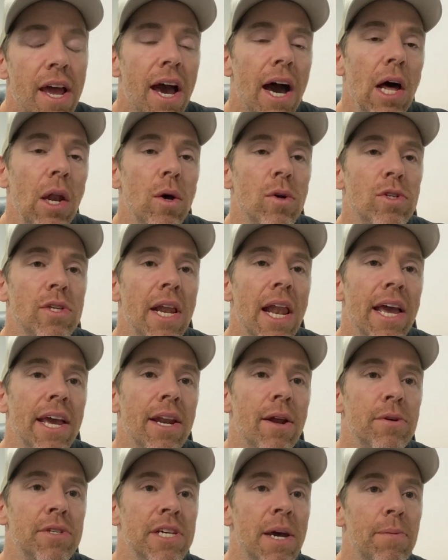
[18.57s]
I'll also let you
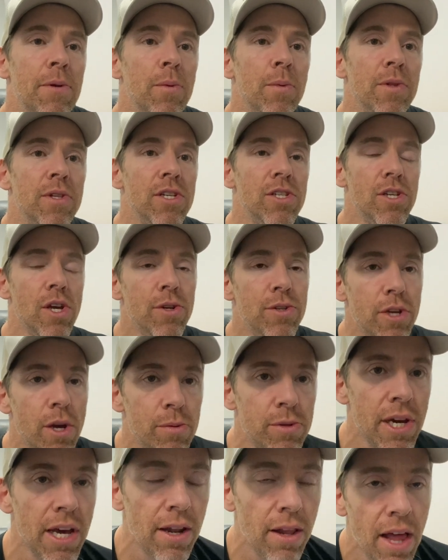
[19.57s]
know what's happening with this
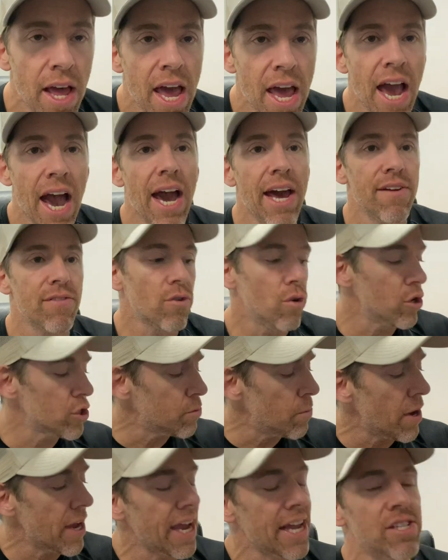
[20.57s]
YouTube channel and of course
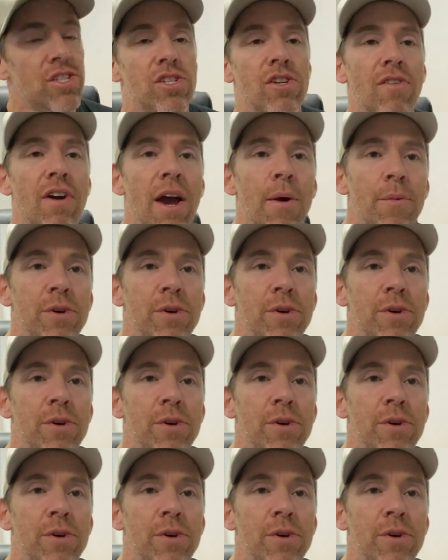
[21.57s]
my Instagram,